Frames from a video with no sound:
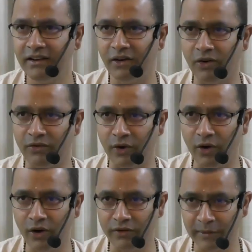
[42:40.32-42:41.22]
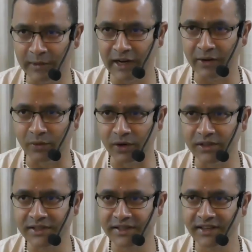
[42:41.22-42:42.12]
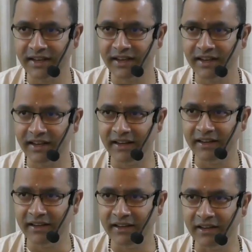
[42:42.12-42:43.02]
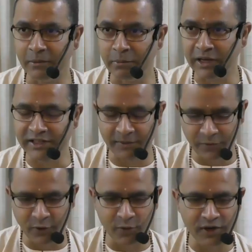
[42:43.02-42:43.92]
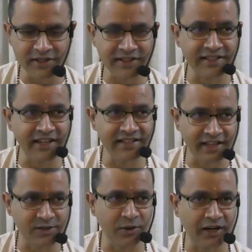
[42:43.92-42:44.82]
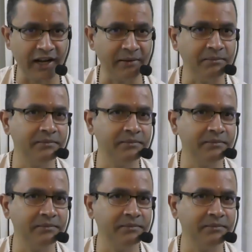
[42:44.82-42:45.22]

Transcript: of all feminine words, he picks up few words and says, that's what I am.